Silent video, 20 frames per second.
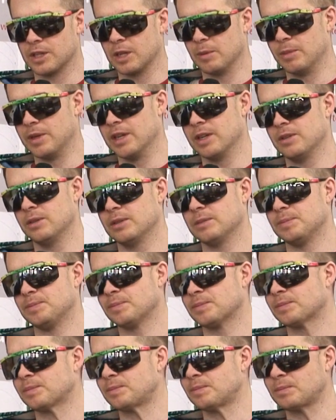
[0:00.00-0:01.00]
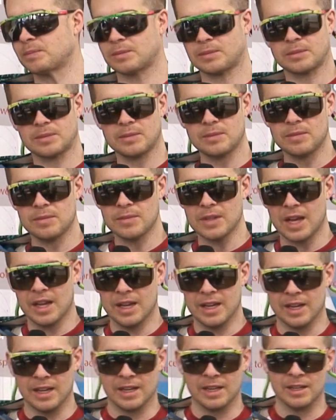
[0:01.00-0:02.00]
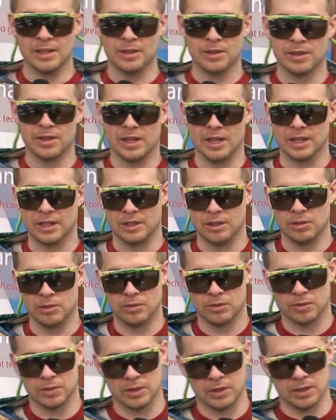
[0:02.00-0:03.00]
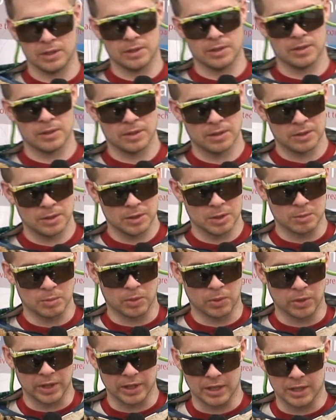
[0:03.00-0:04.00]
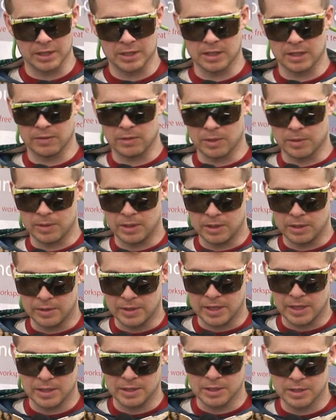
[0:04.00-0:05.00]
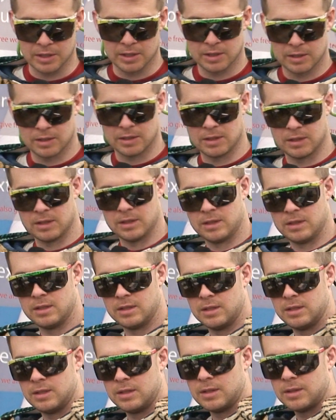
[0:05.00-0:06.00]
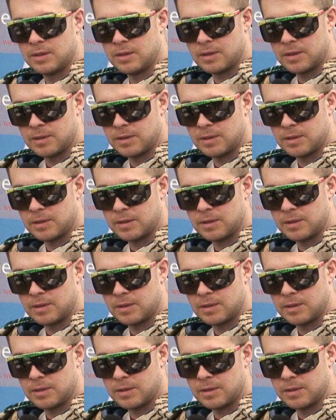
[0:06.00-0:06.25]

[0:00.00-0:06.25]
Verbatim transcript: coming out. And thank you for supporting us, everyone who has. Thank you.